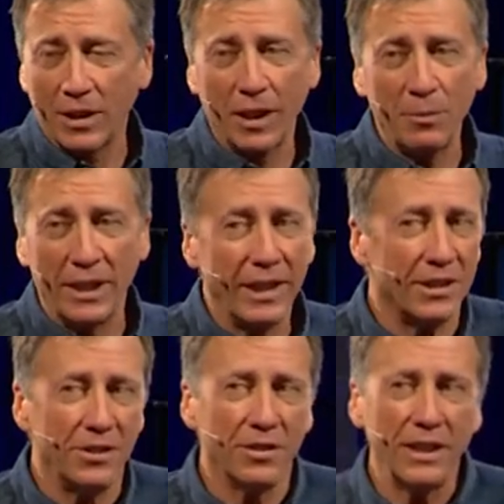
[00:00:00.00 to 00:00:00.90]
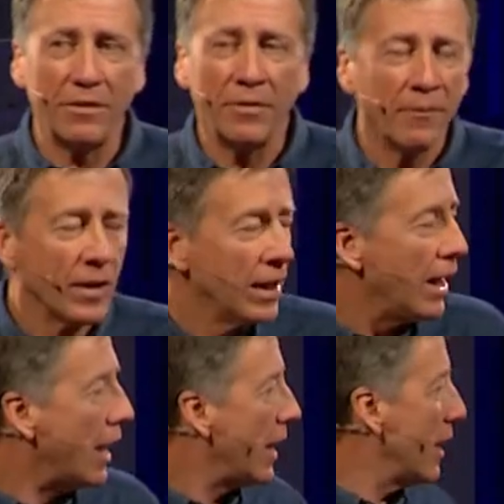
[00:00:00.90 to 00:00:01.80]
a lot of money, and then you leave.
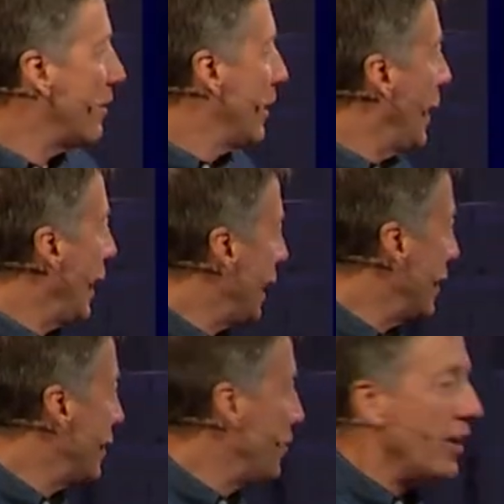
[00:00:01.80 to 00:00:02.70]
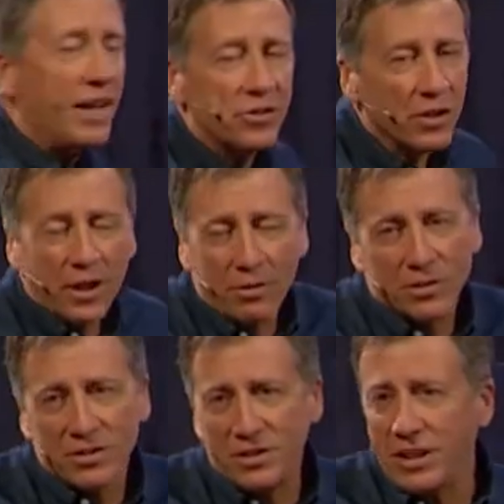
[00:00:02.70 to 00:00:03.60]
Uh, and you, it
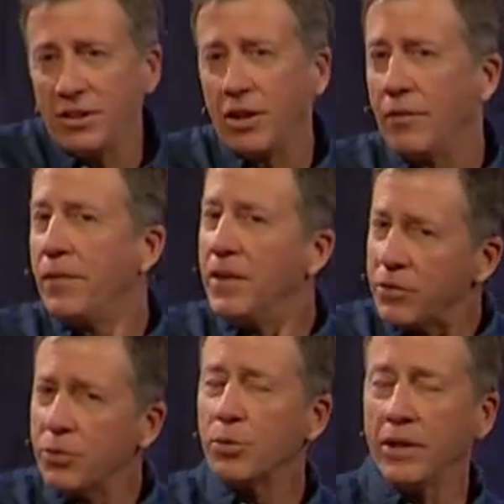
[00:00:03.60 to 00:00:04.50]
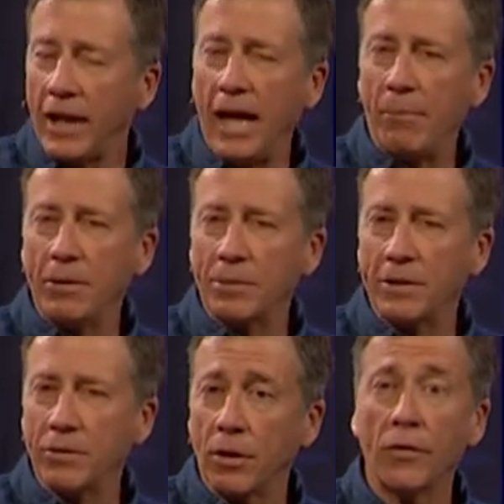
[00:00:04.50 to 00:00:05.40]
was, then you go, this is really the happiest
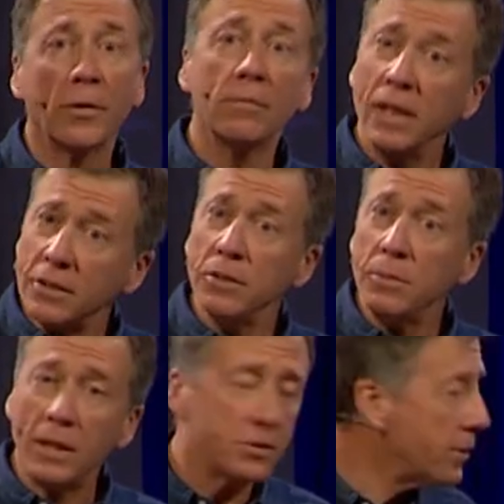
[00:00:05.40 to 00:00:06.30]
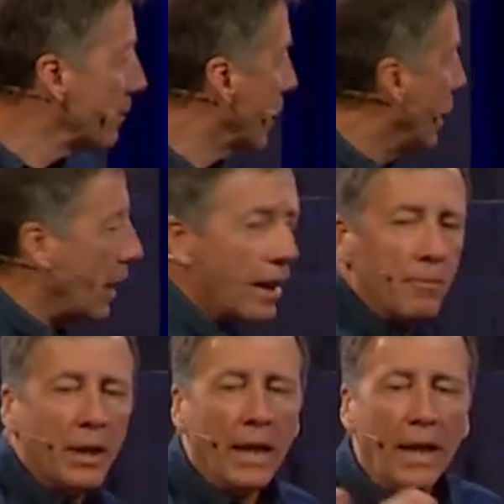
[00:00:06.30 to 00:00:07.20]
place on earth, or not so much.
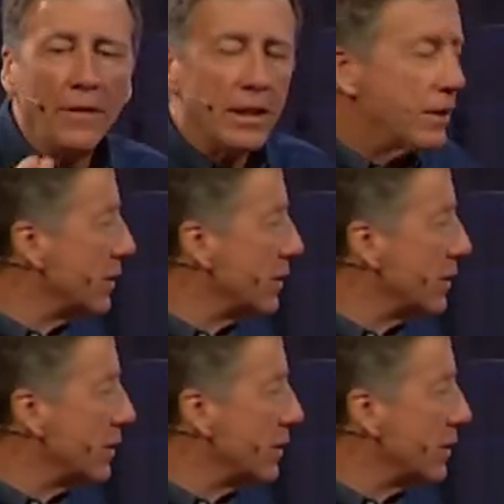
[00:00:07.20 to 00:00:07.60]
Um, and then the,